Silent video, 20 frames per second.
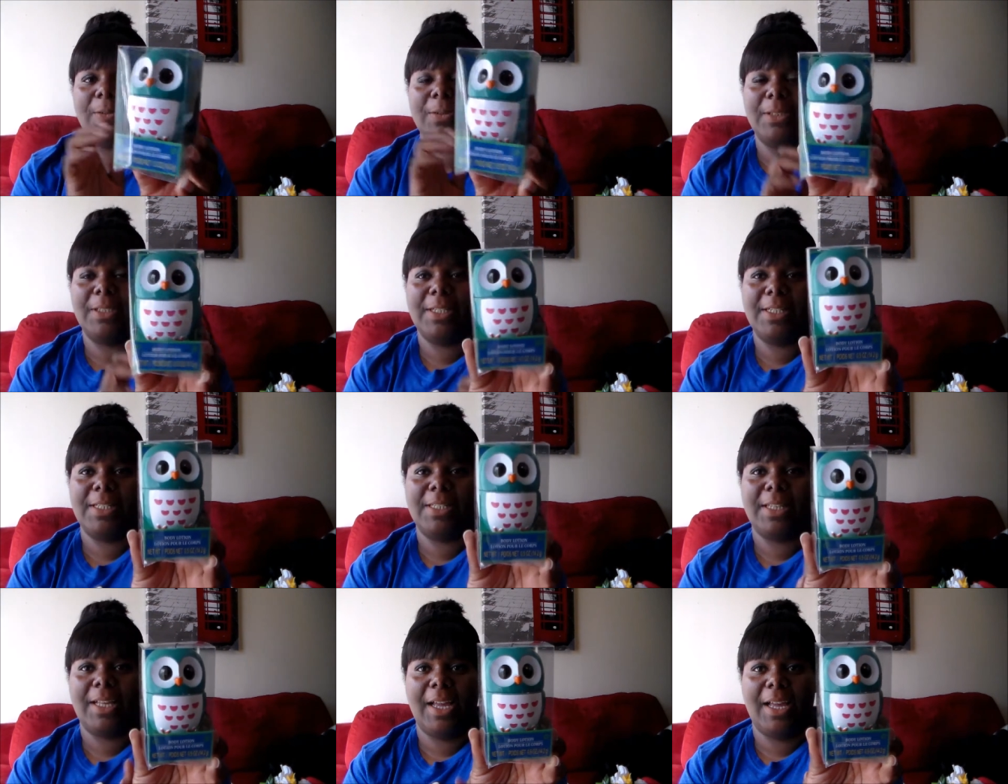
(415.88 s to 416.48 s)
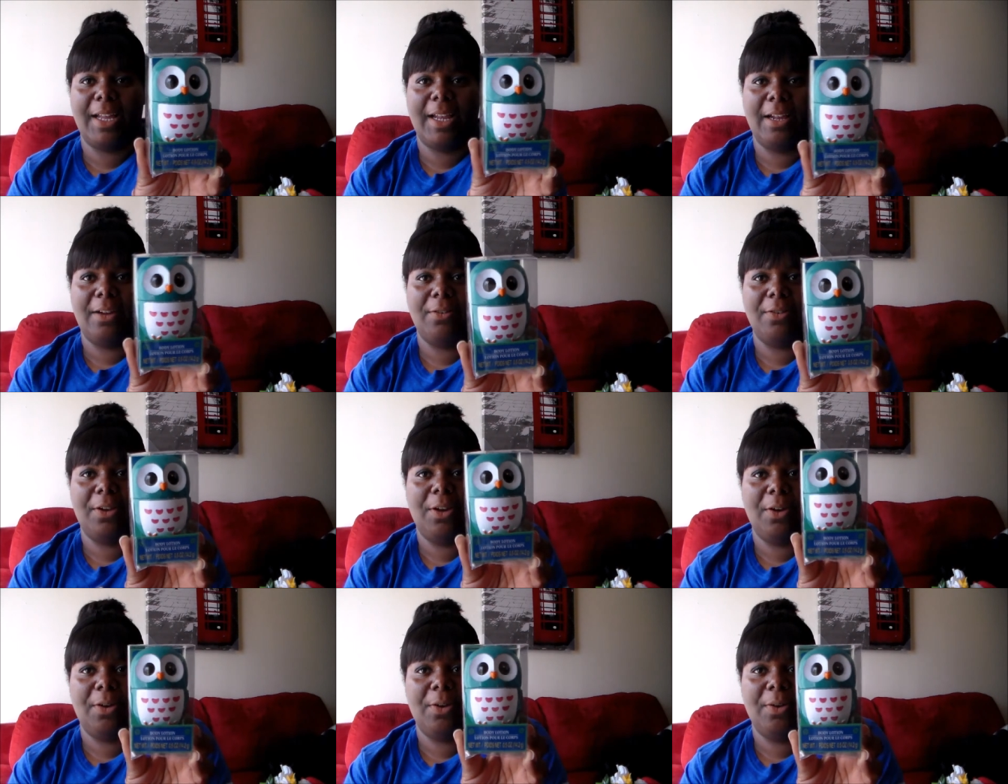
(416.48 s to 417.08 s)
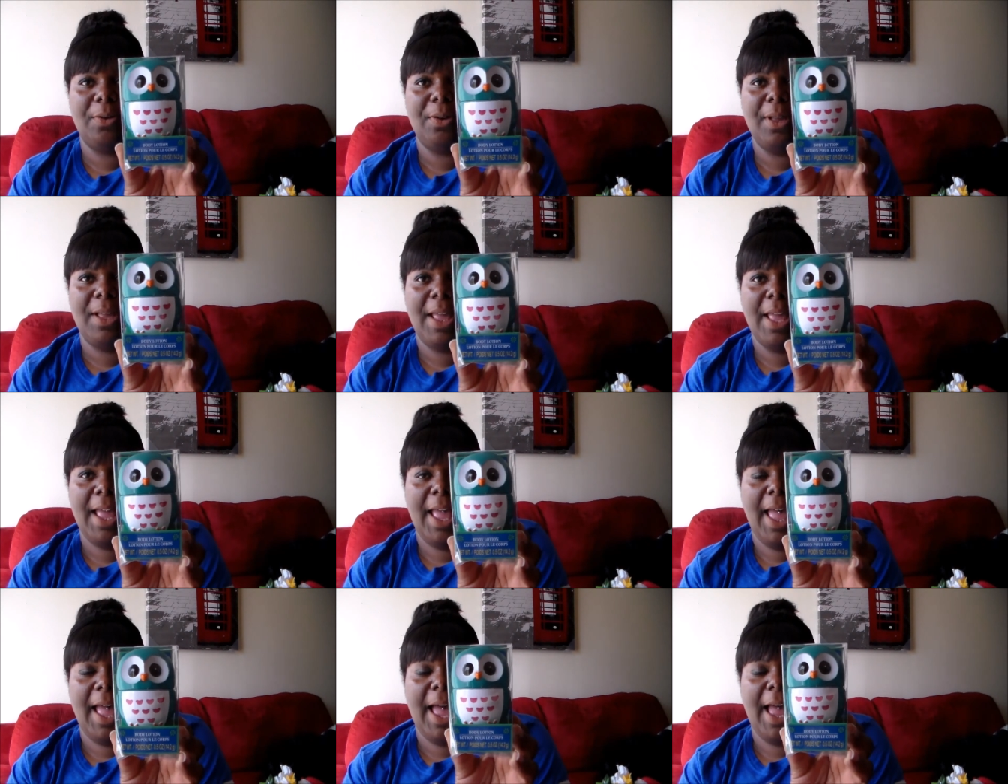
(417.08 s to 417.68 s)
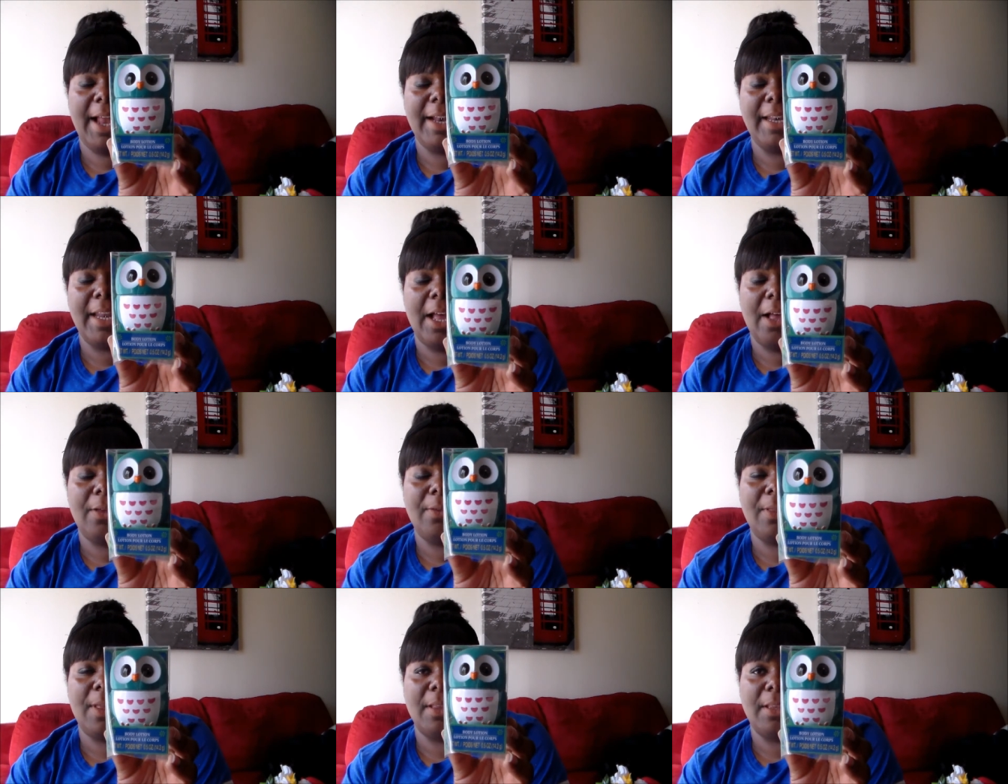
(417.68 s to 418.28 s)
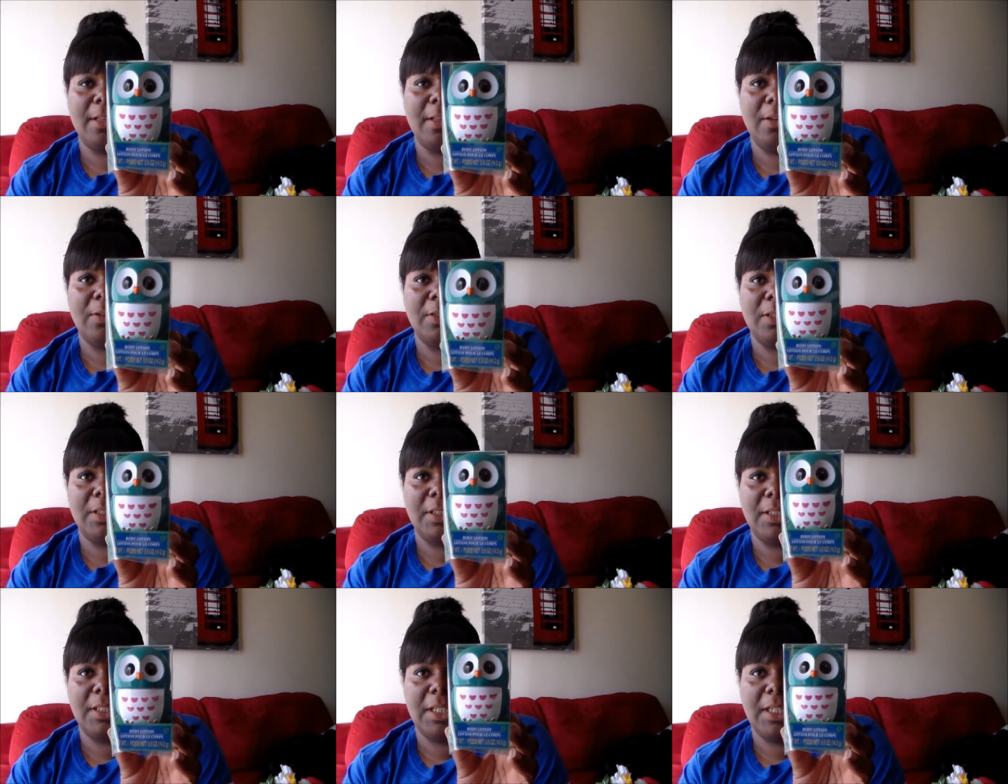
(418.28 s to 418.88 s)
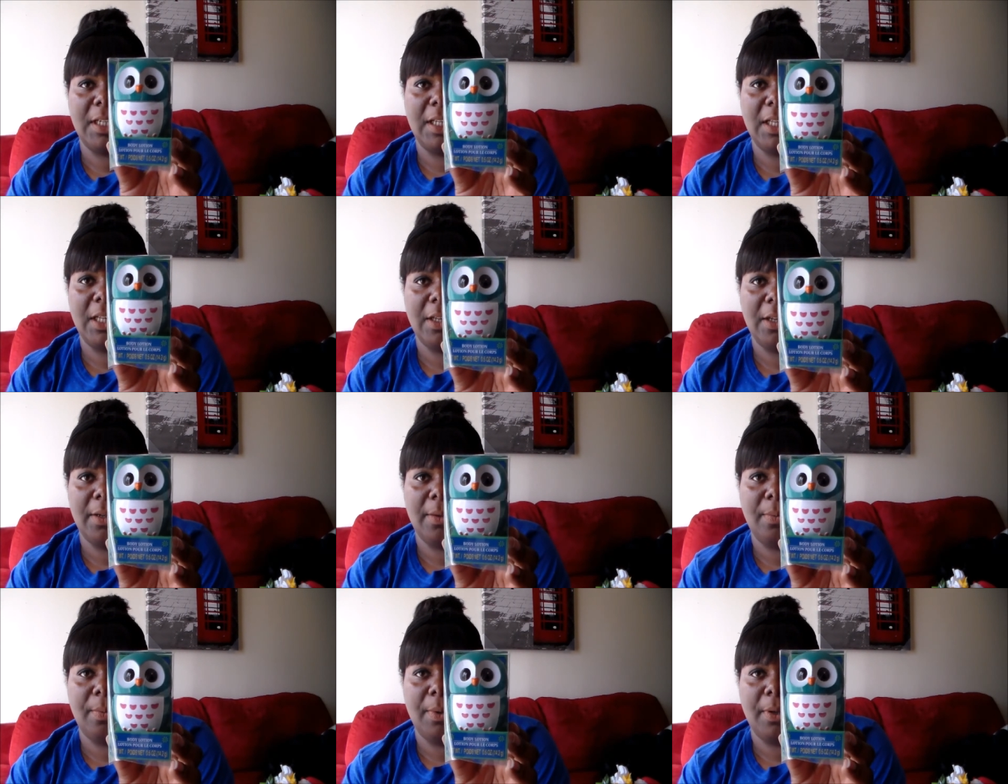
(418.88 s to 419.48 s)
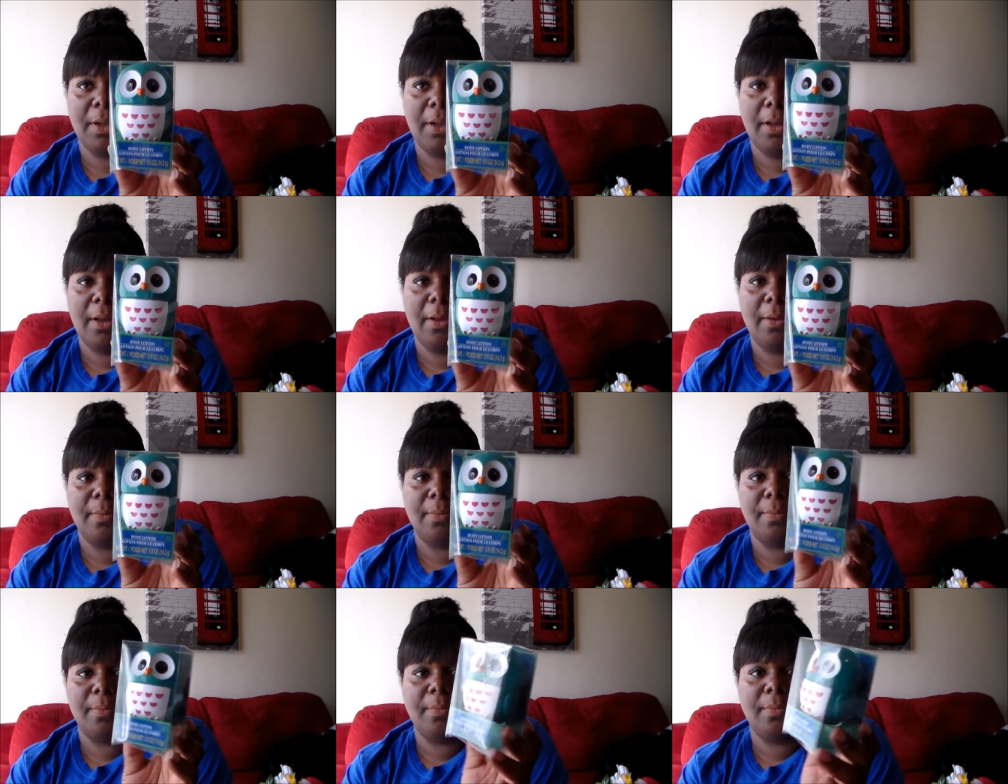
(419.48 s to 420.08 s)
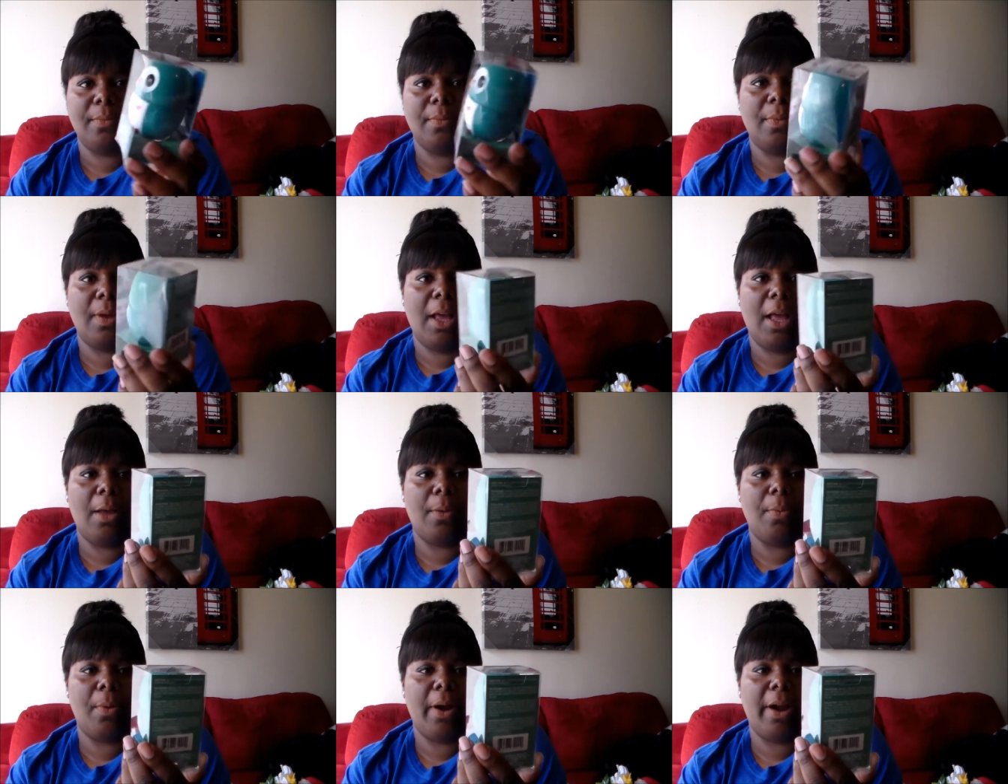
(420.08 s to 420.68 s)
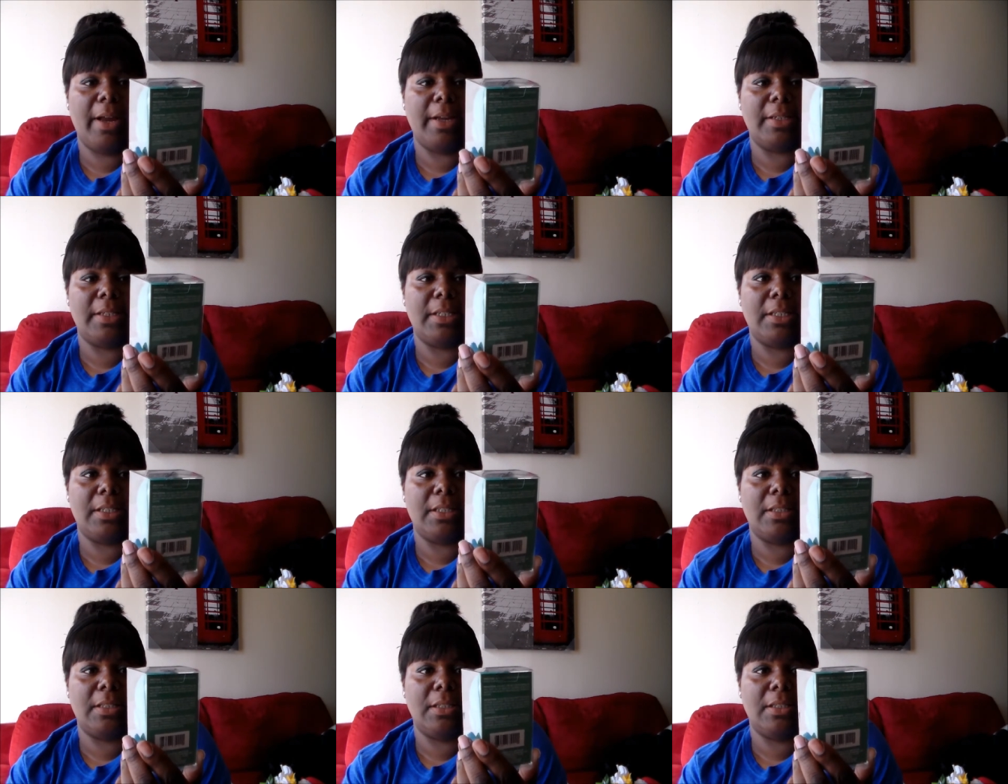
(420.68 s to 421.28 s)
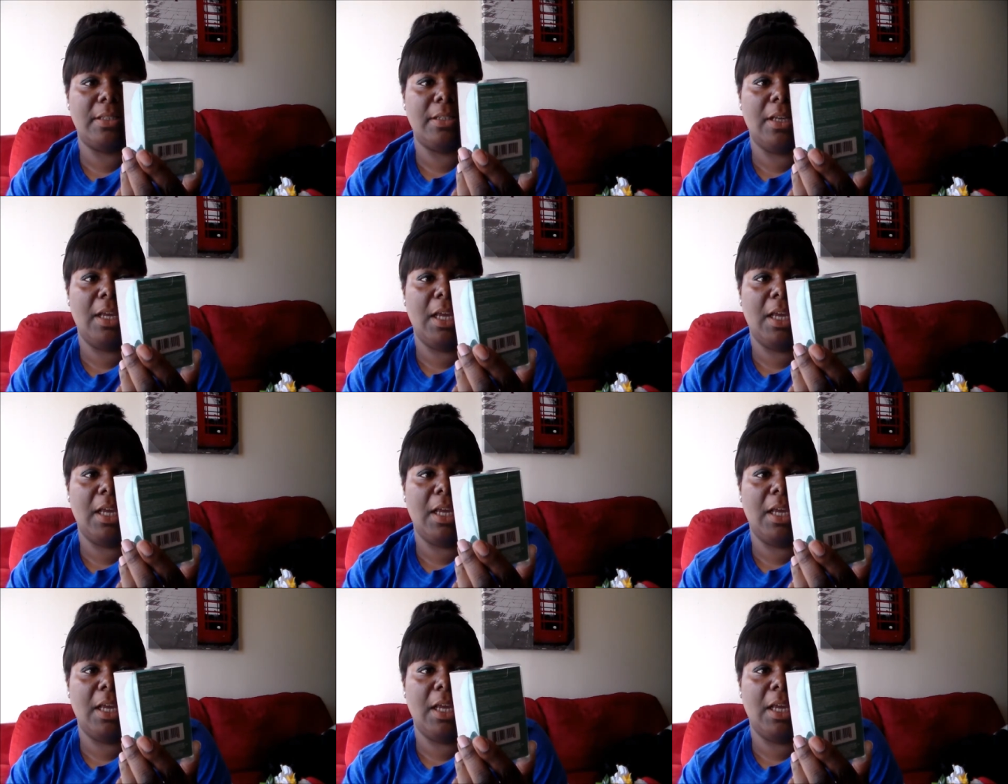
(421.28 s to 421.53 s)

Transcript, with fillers: lotion inside. I don't know. I doubt that the lotion is any good, but um, I'll probably just